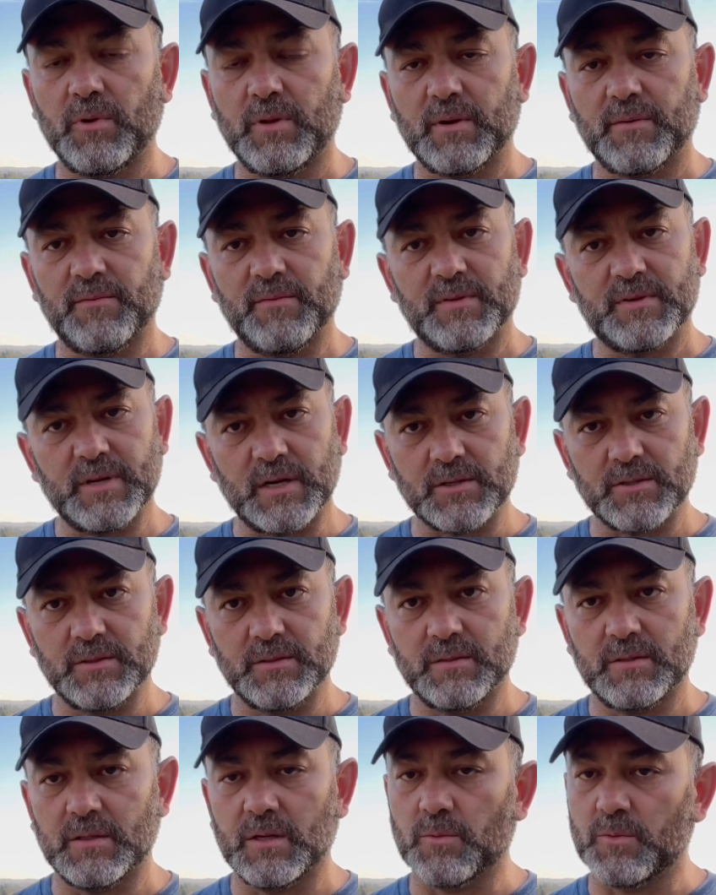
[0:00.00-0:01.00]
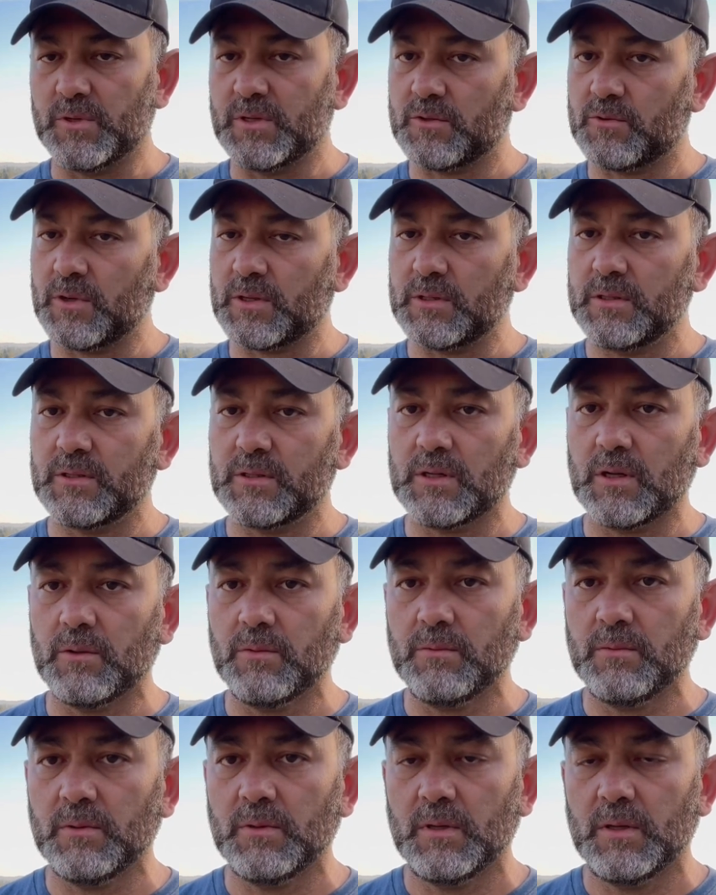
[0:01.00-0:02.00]
different sections: the restricted
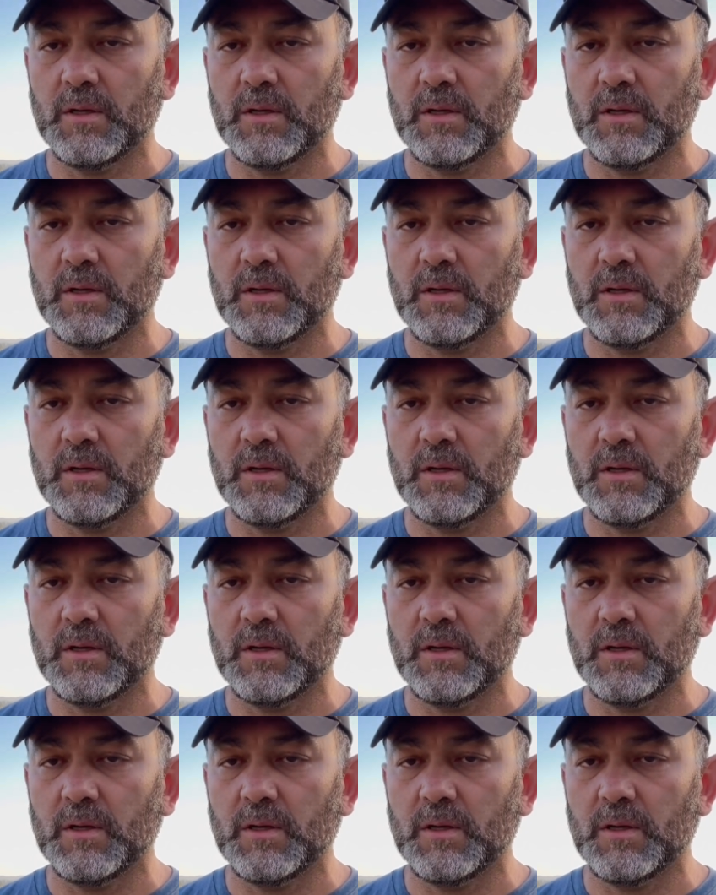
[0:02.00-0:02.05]
zone,